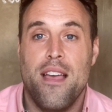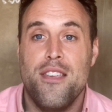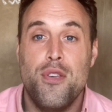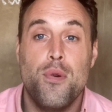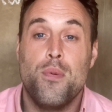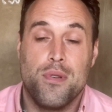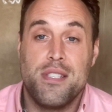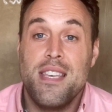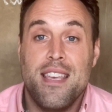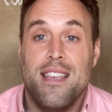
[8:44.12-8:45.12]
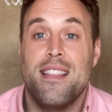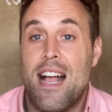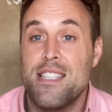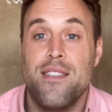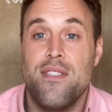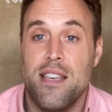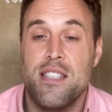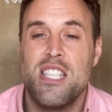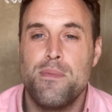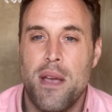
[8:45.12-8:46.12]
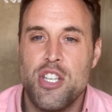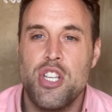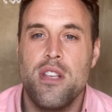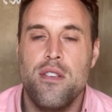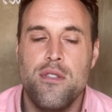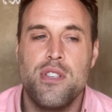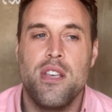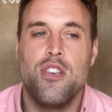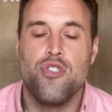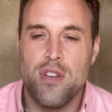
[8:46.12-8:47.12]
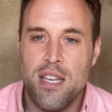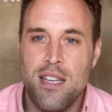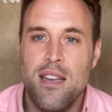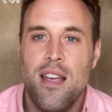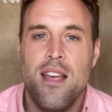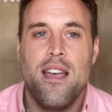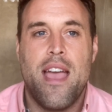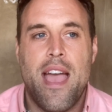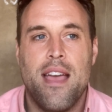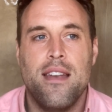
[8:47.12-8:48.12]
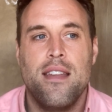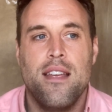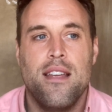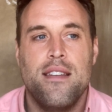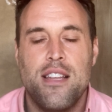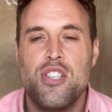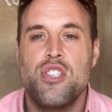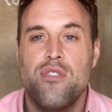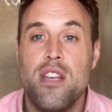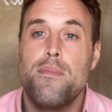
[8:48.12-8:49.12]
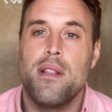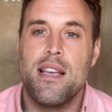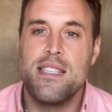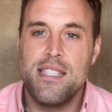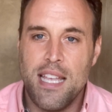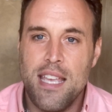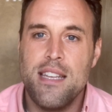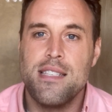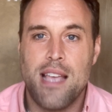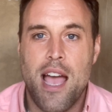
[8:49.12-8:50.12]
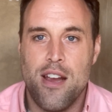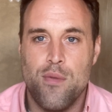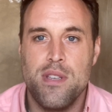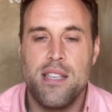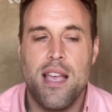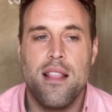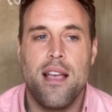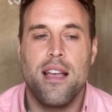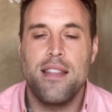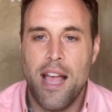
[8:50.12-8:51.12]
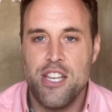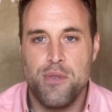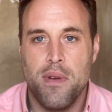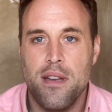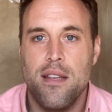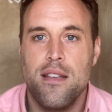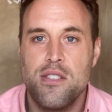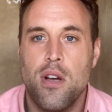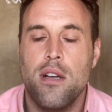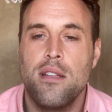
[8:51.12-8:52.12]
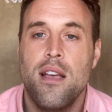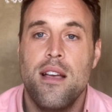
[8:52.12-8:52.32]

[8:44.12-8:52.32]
you will see lots of this, especially using greed, and not just greed, but like sticky desire. We say like attachment. It's called